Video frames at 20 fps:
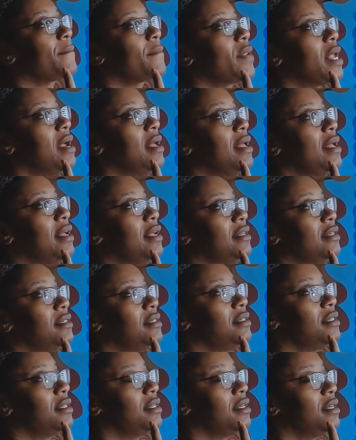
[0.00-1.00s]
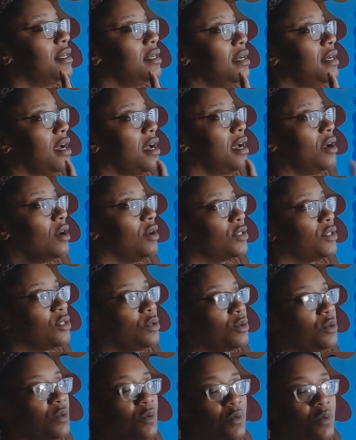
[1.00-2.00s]
And I also
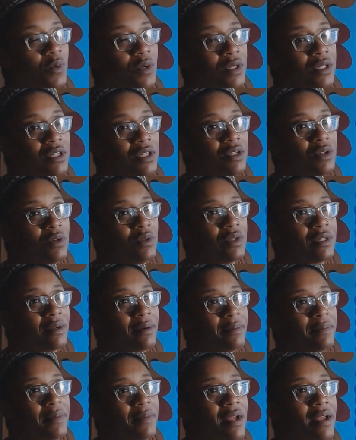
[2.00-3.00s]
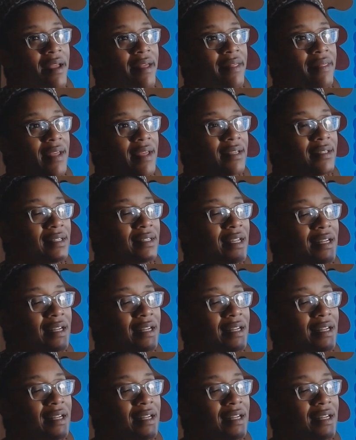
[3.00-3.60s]
want to do some things that